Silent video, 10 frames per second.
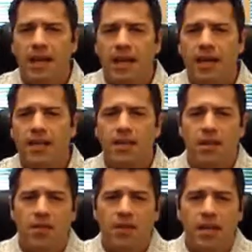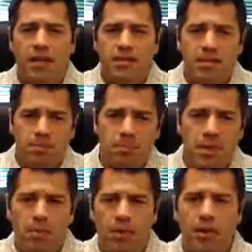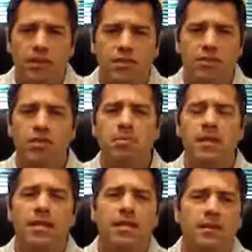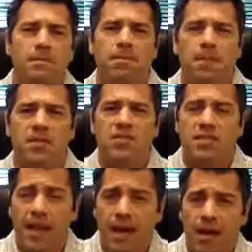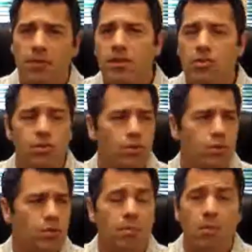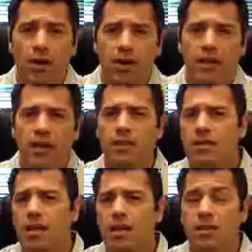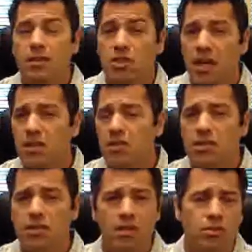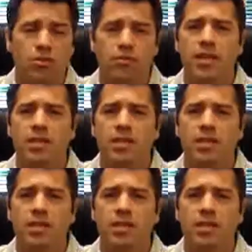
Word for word: And the thing is, is people are extremely savvy to the market, uh, the changes, interest